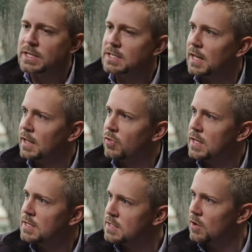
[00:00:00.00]
this like
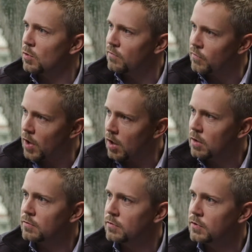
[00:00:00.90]
things that are
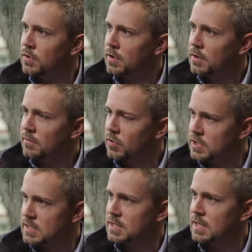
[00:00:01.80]
evolved
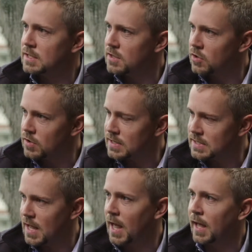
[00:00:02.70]
versus things that are
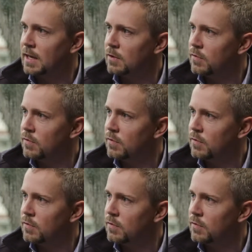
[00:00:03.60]
designed.